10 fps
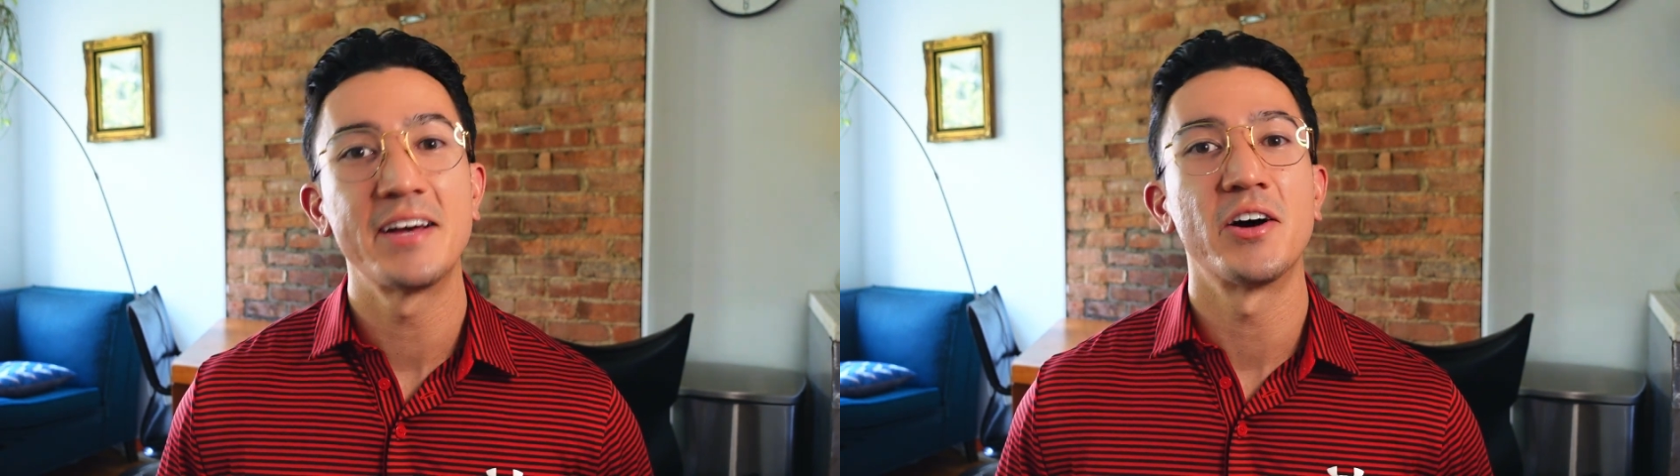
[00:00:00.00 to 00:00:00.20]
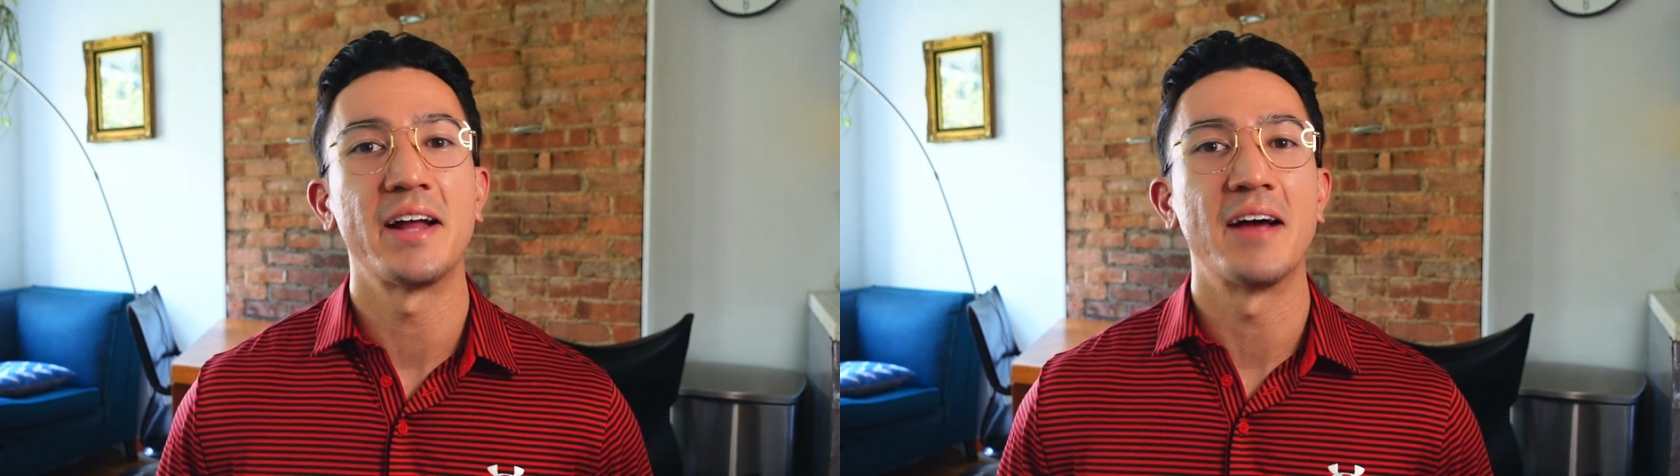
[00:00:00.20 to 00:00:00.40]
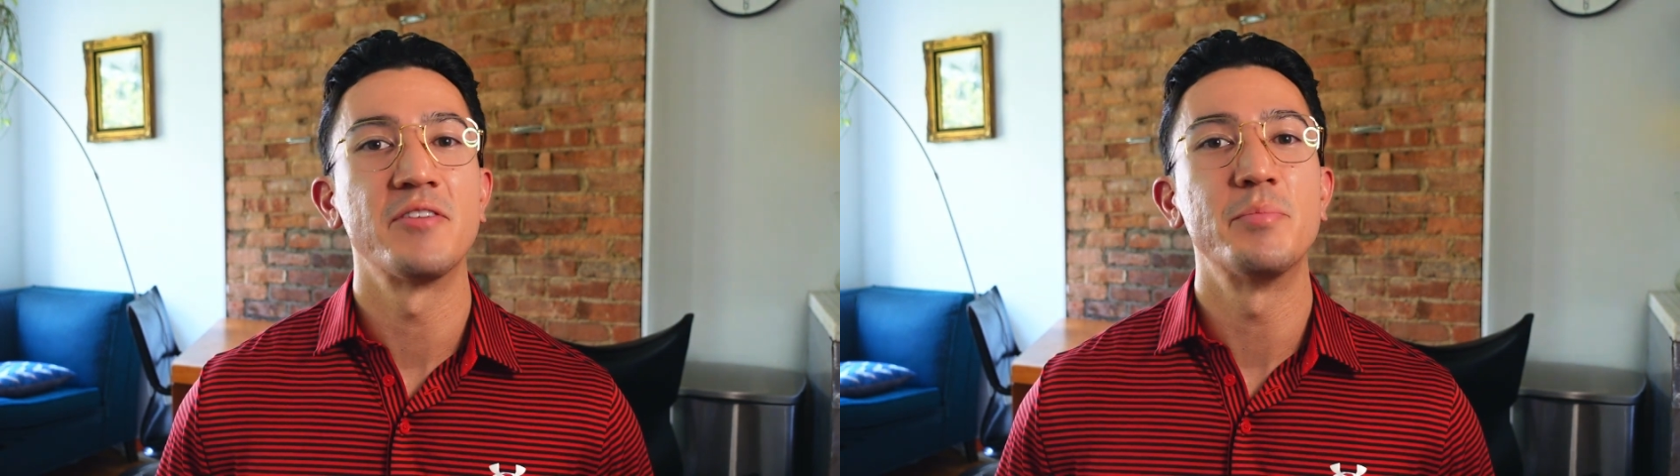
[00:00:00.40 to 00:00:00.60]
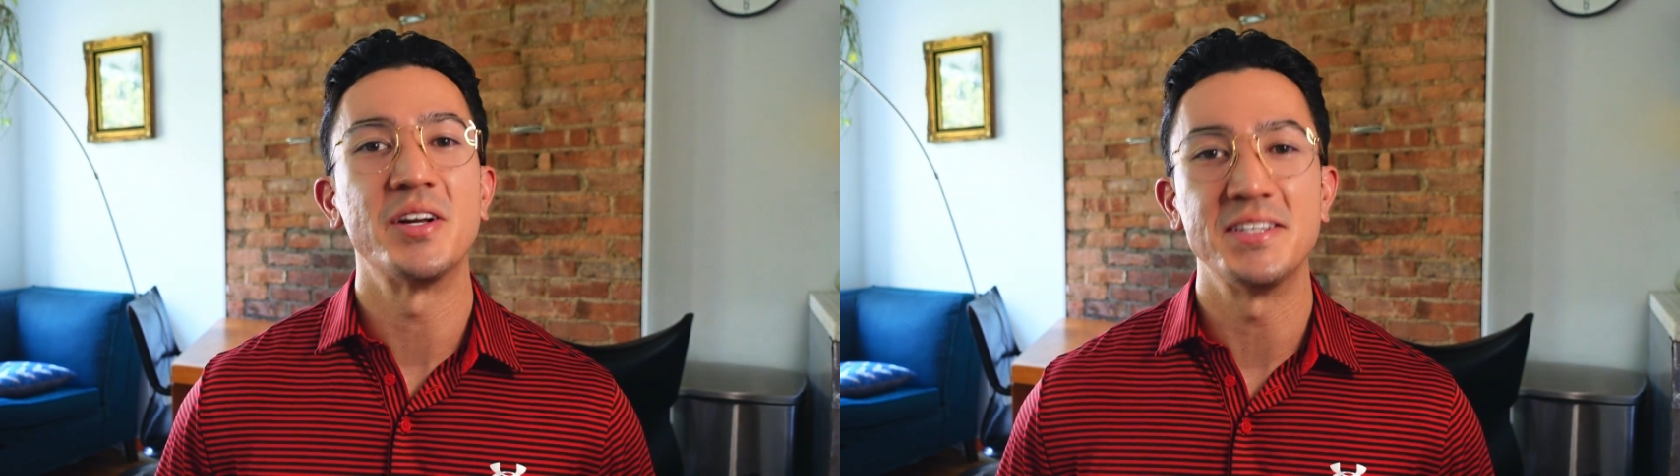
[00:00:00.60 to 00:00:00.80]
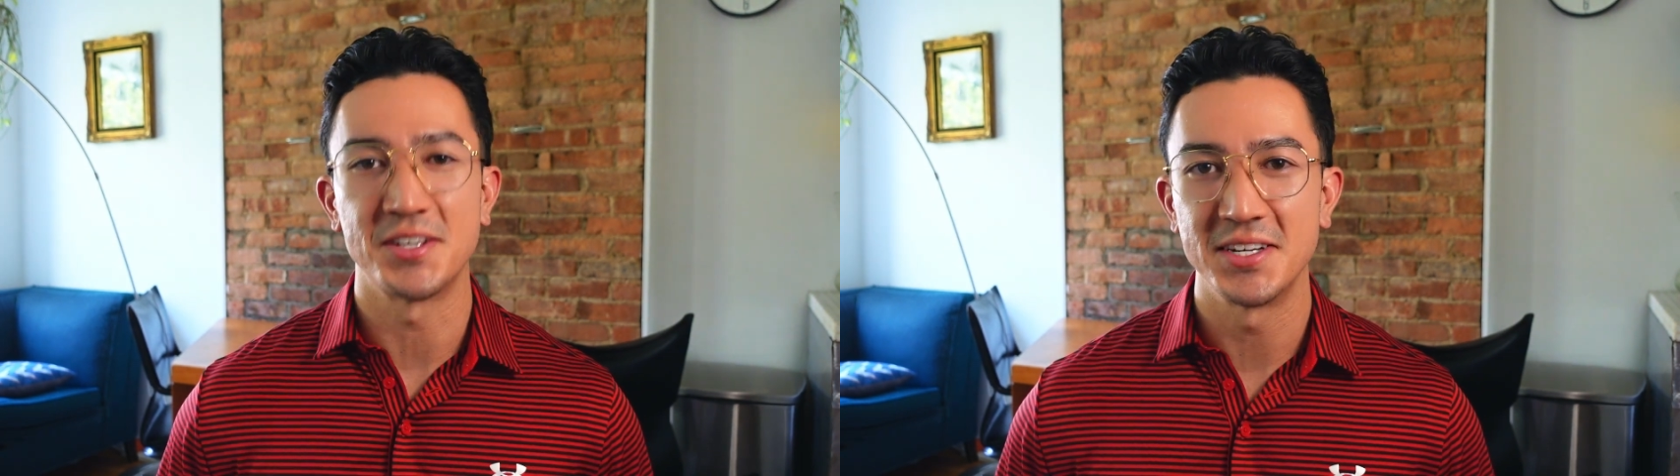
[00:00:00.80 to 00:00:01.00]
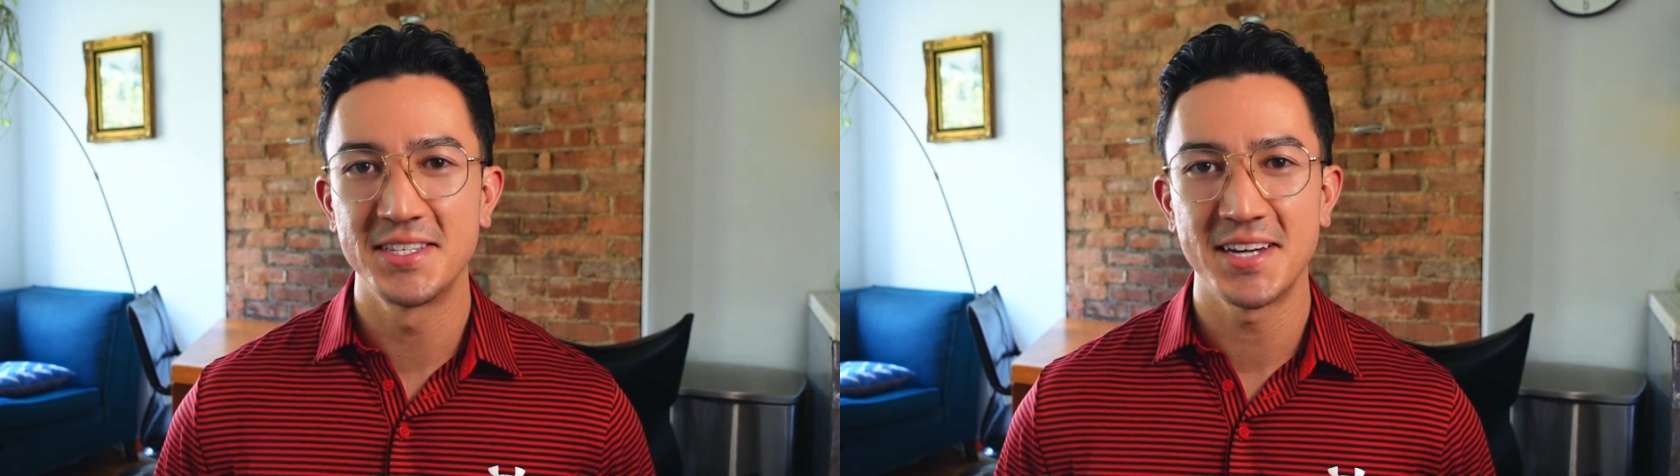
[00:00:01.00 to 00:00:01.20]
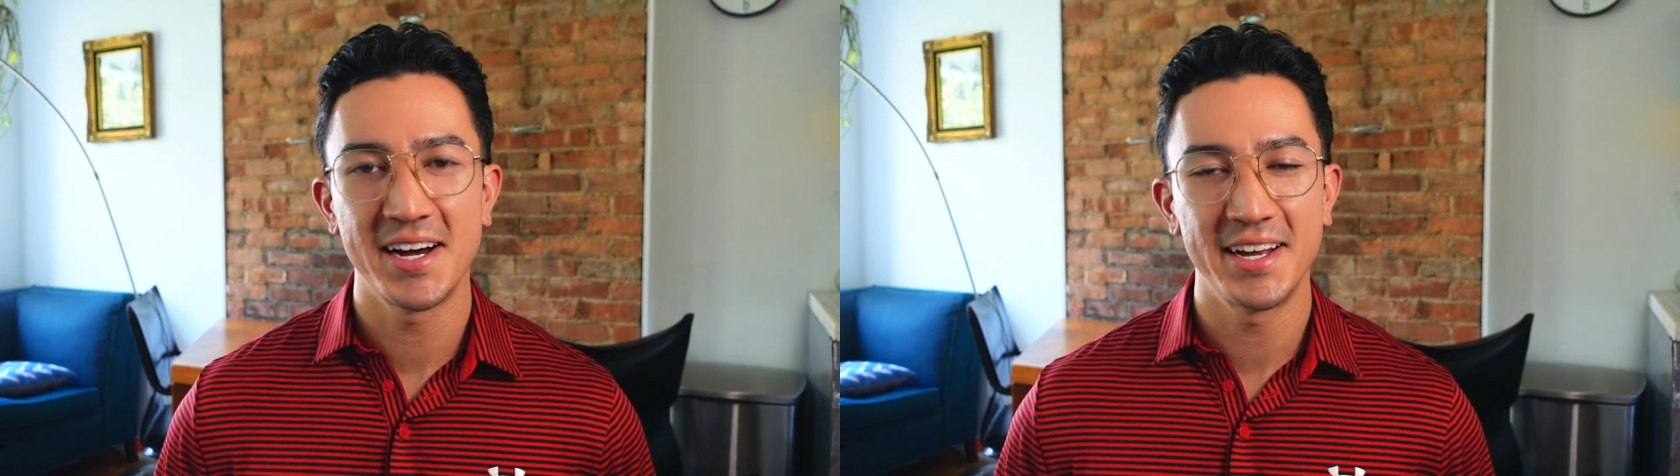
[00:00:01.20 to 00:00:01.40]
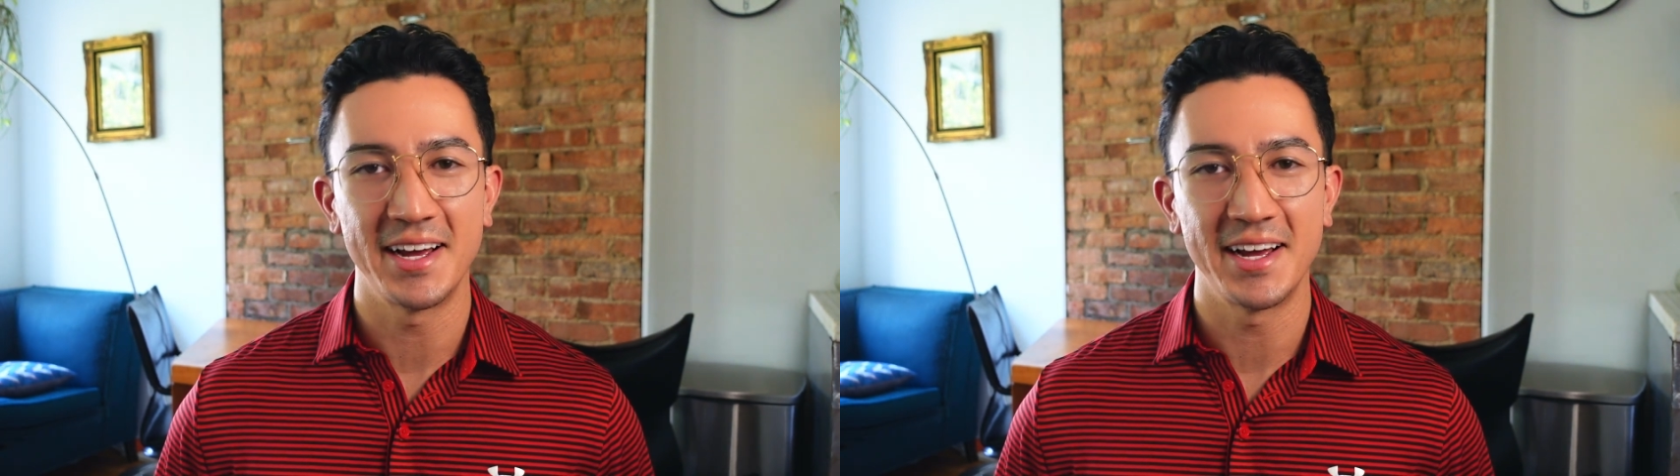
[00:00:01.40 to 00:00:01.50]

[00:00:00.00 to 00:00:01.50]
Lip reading: on everybody's good side